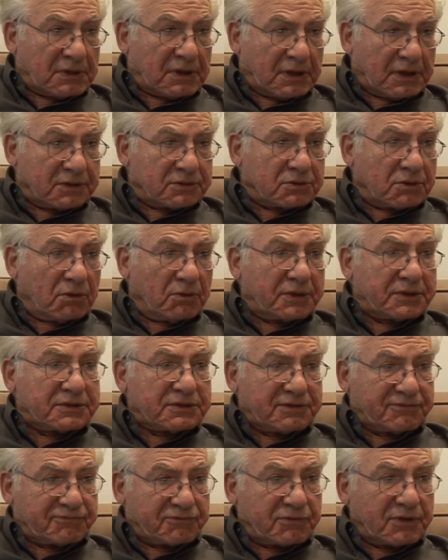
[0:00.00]
ongoing
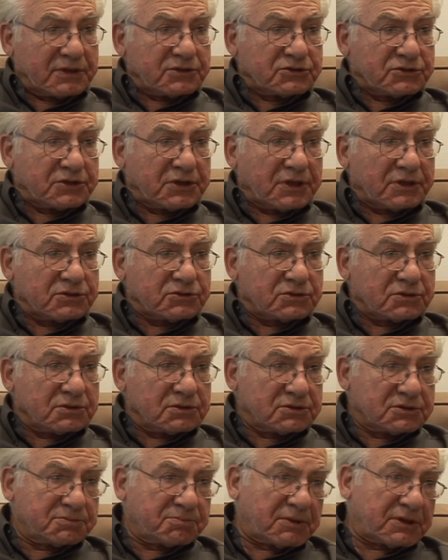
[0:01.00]

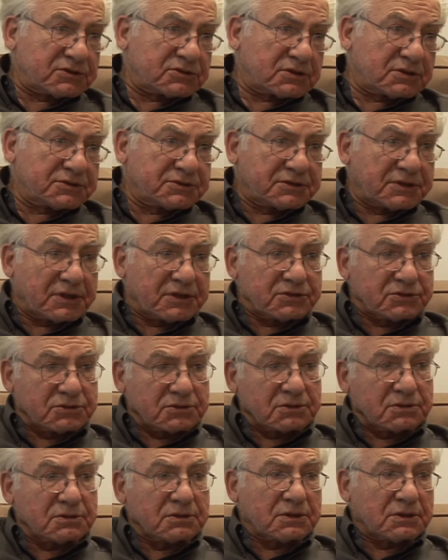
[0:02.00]
differentiation and
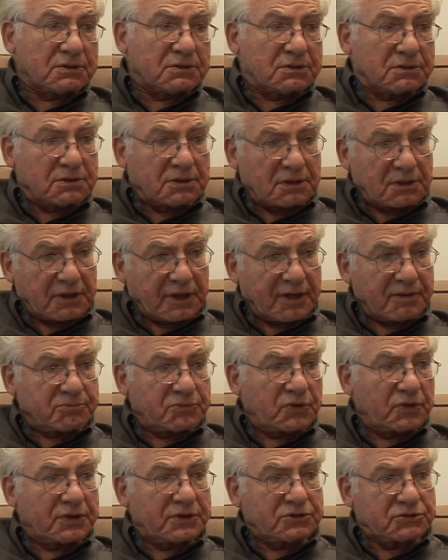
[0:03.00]
specialization and hmm.
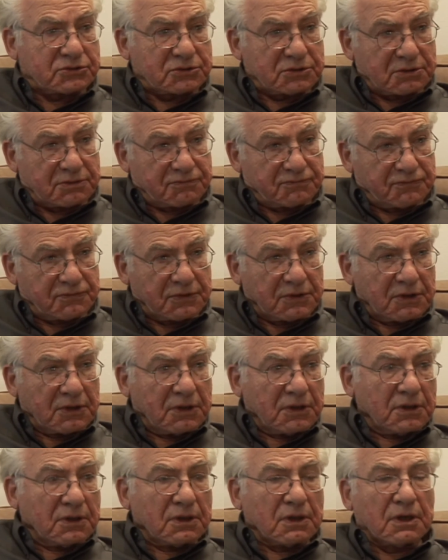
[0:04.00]
elaboration
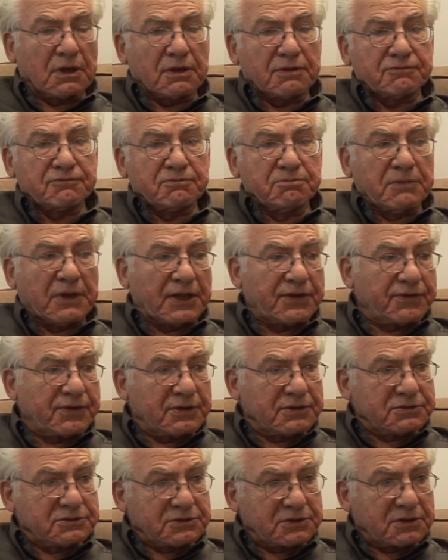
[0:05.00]
of, of
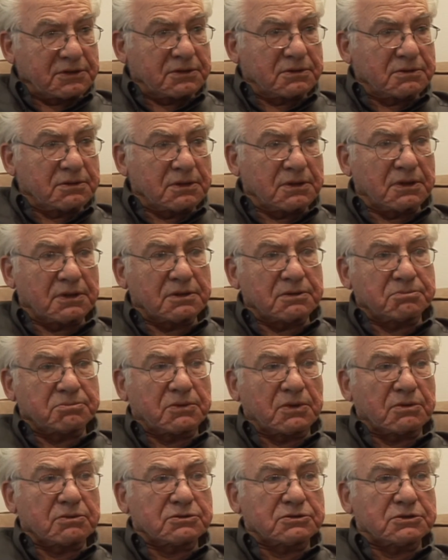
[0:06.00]
methods and, and
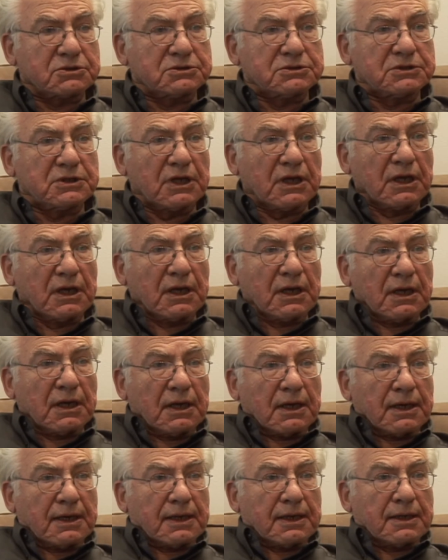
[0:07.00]
approaches.
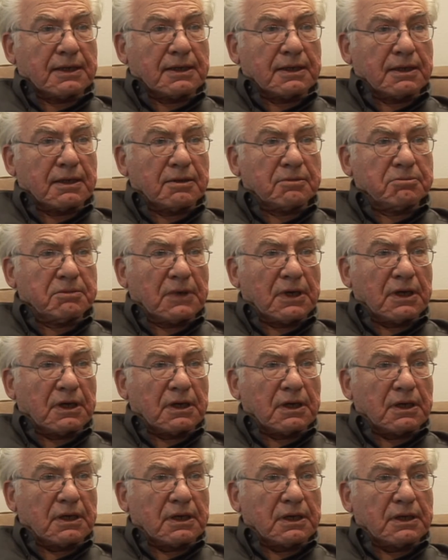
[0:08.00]
Um,
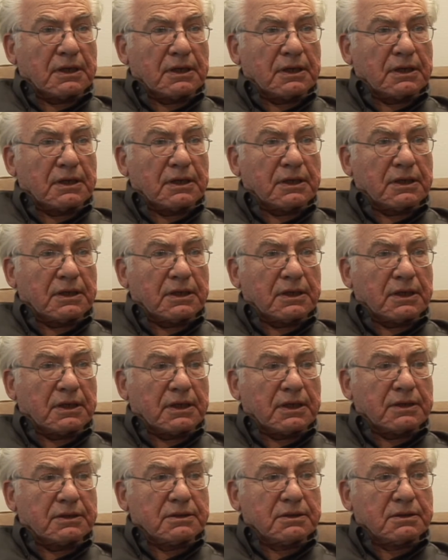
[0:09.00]

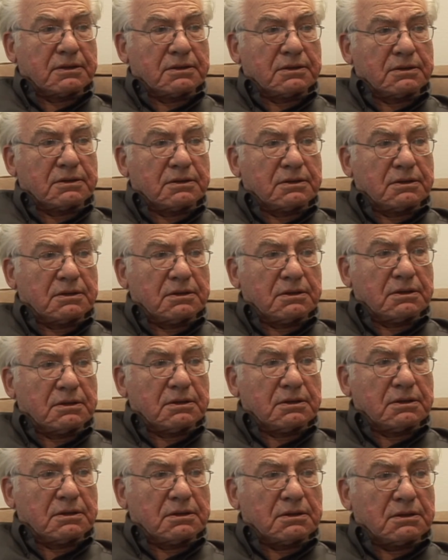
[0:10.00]
and
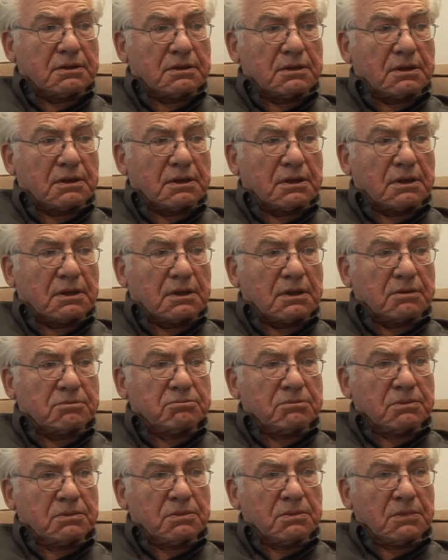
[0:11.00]

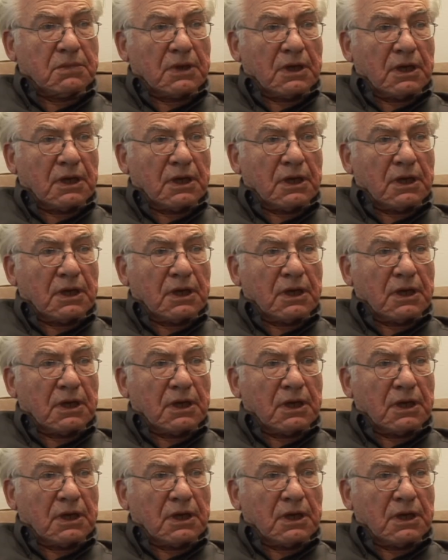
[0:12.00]
um,